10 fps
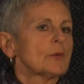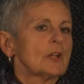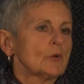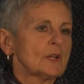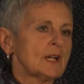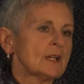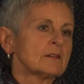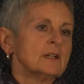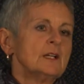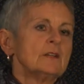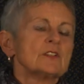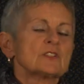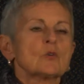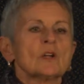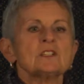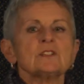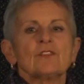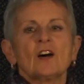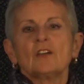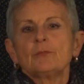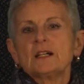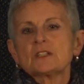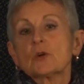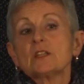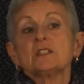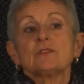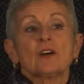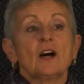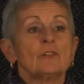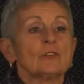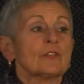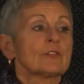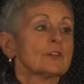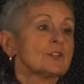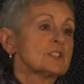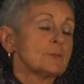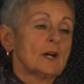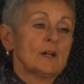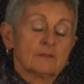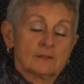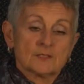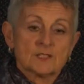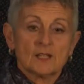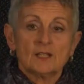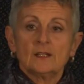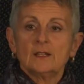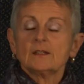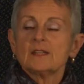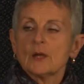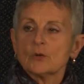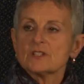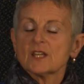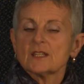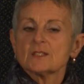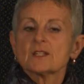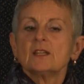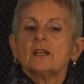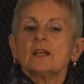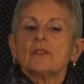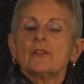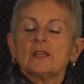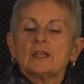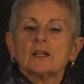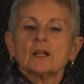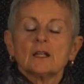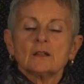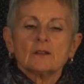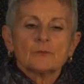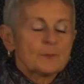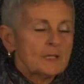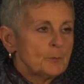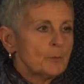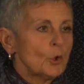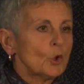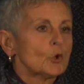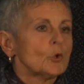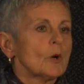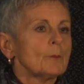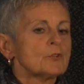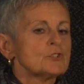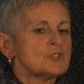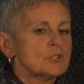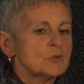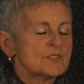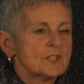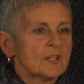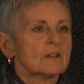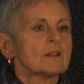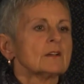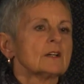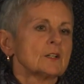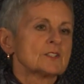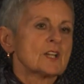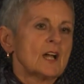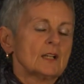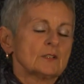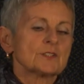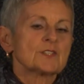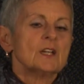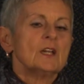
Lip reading: we only had the 25 by 25 or the 30 by 30. Nowadays, the people who are producing our tiles